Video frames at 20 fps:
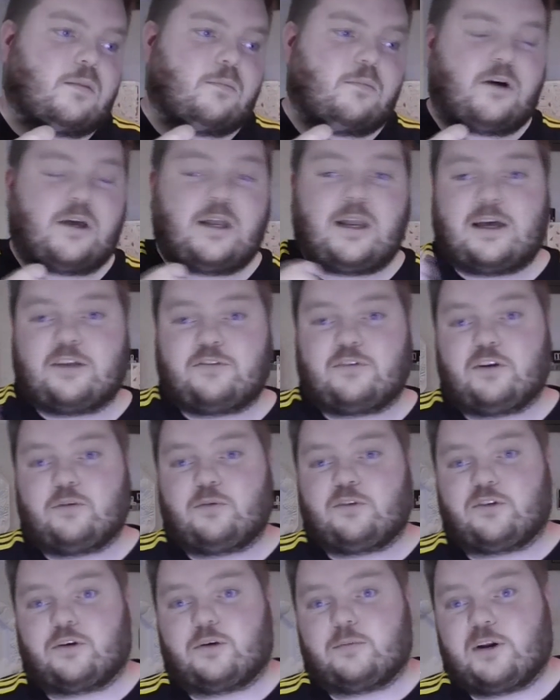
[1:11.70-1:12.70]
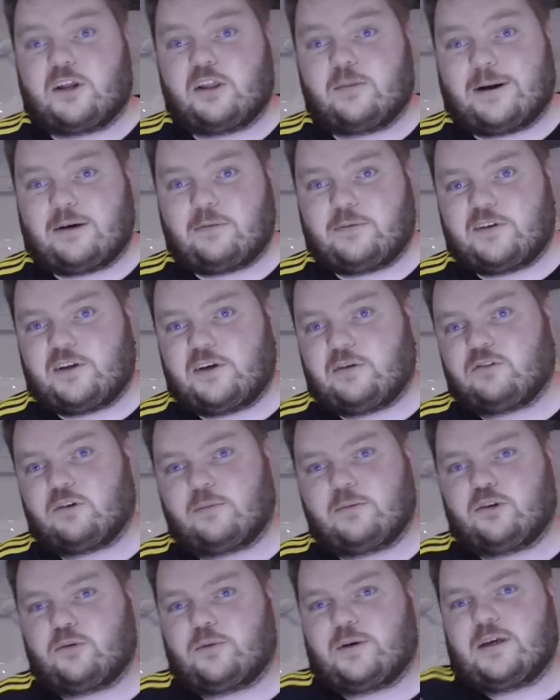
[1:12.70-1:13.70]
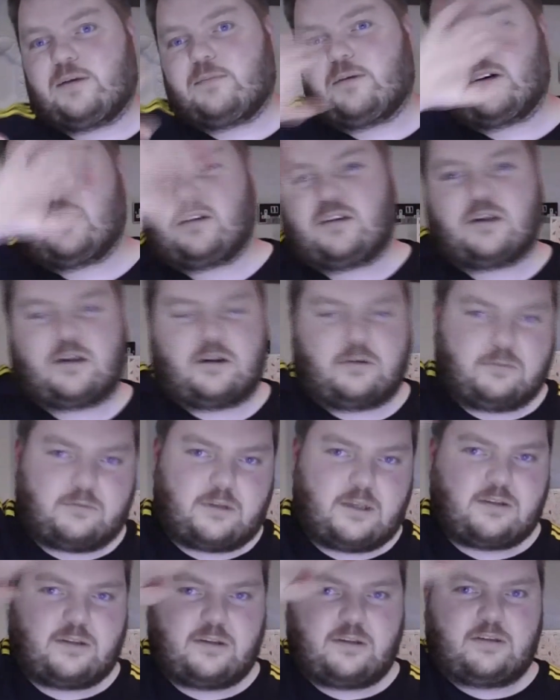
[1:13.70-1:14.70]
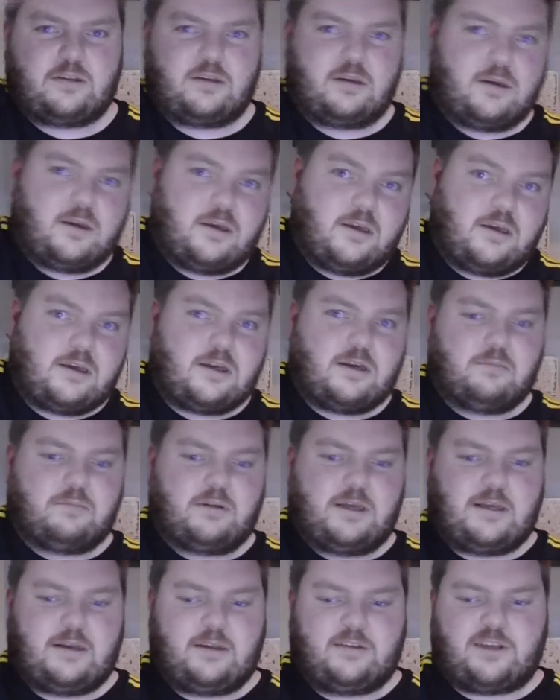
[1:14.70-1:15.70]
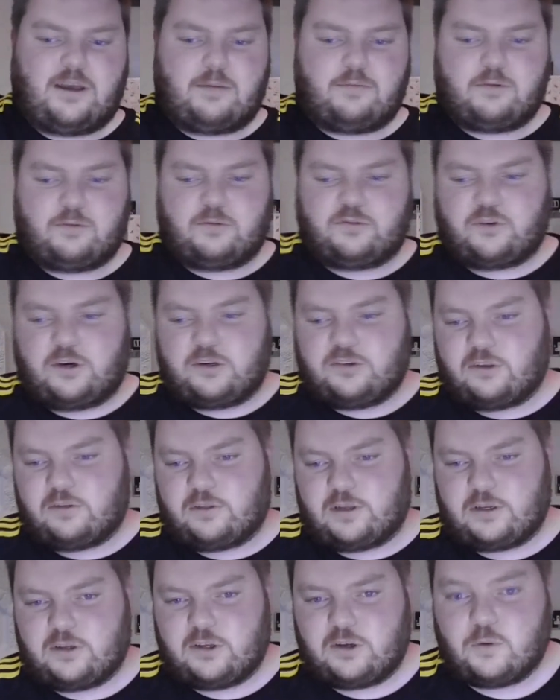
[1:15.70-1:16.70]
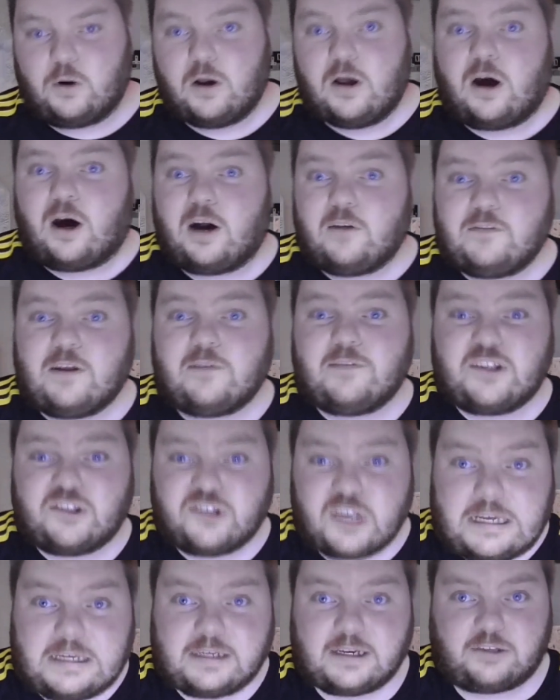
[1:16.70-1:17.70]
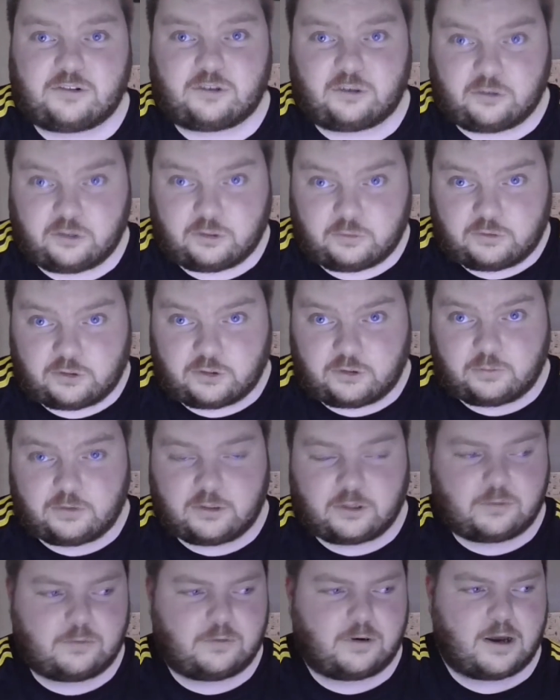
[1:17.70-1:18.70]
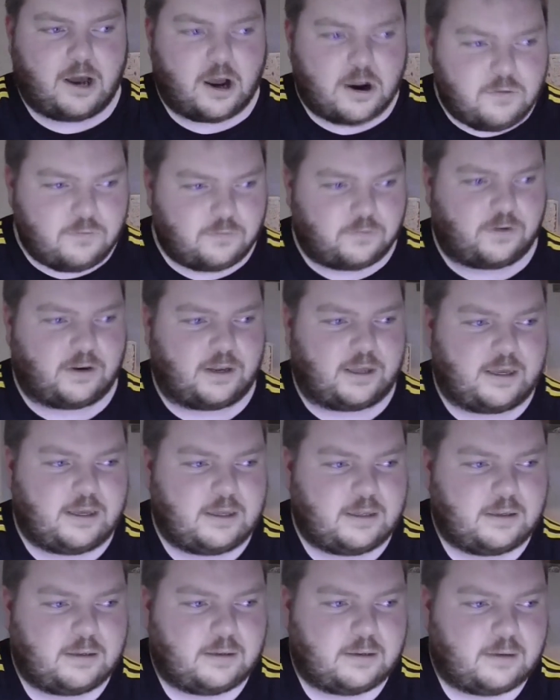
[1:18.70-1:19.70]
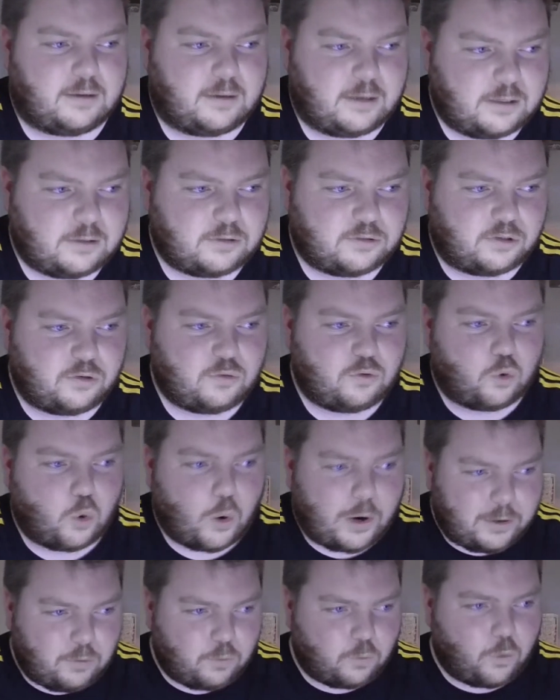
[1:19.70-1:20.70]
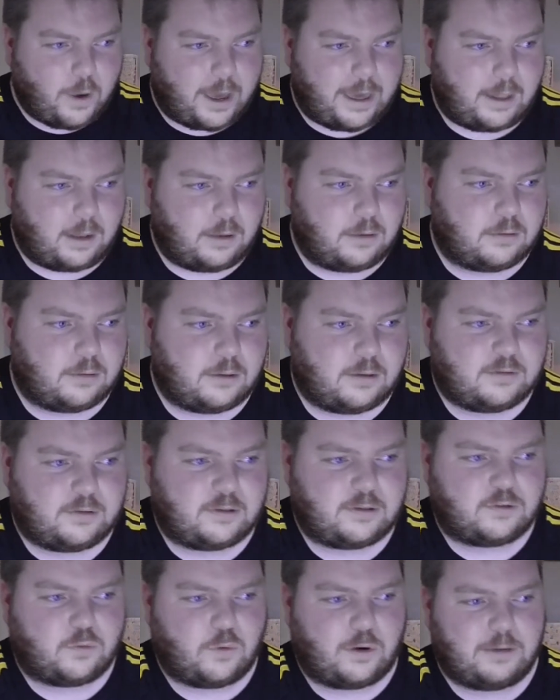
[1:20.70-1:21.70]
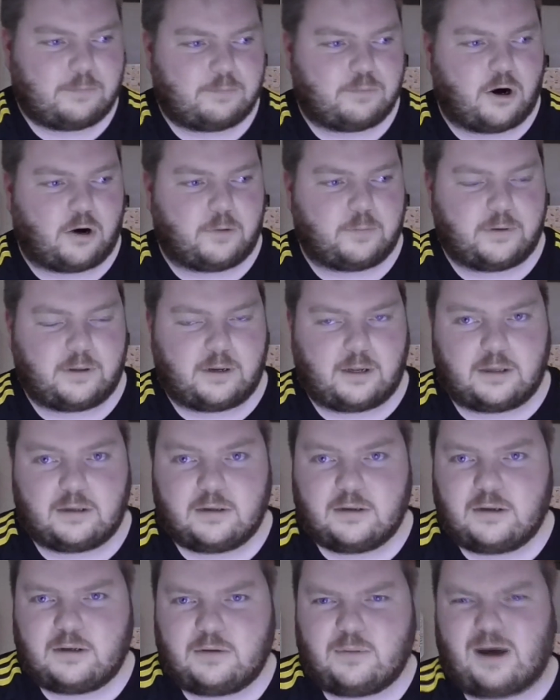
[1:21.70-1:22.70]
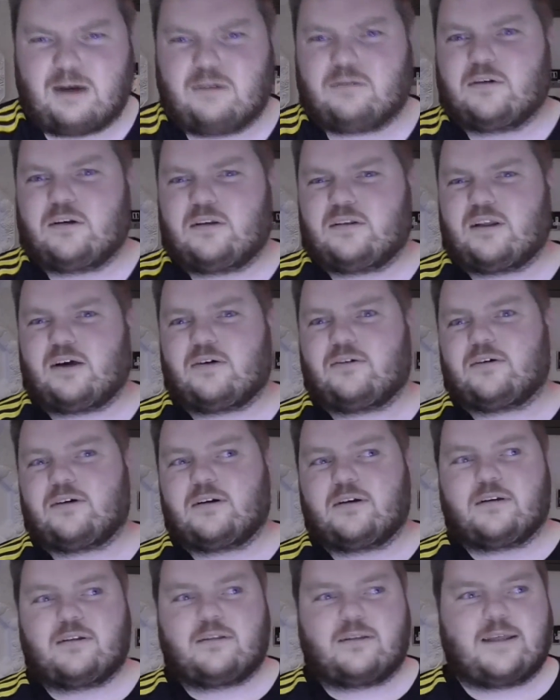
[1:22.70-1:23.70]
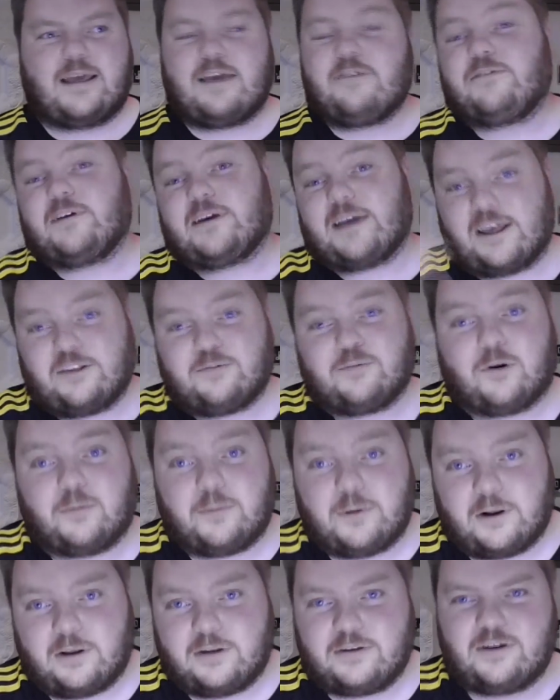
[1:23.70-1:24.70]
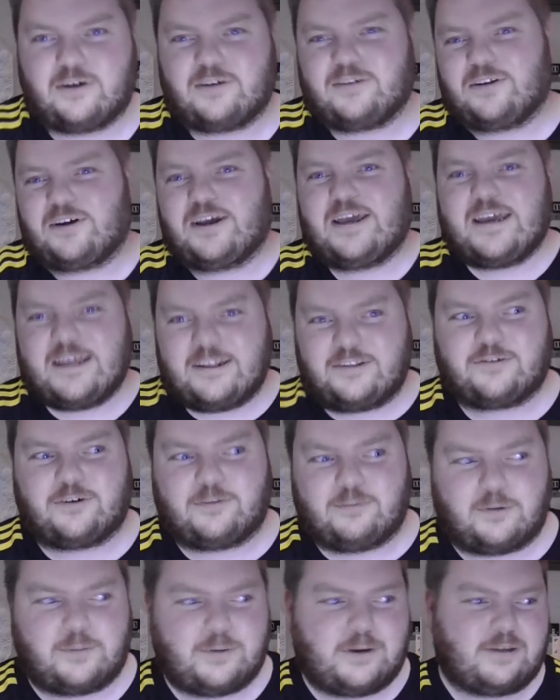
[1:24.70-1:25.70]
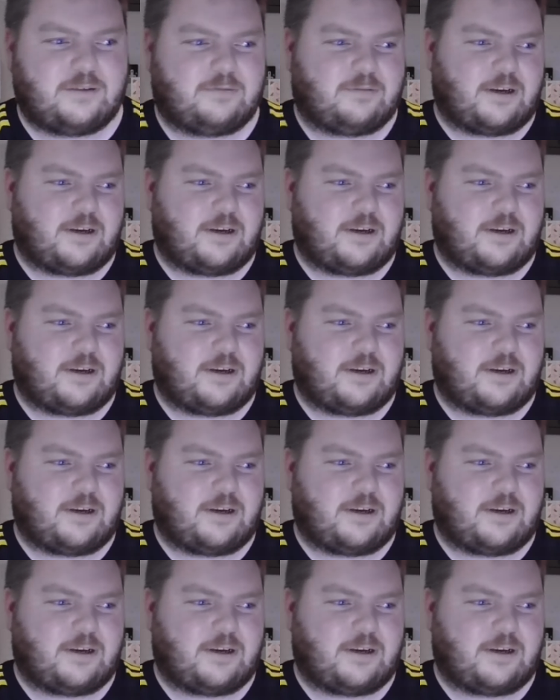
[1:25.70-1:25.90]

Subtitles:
My last video was a Money in the Bank video, WWE, but this is completely separate. We're trying something new. I've never seen this on YouTube, so hopefully it'll do quite well, as it's quite popular. Well, no, if it gets popular. Not that it's quite popular.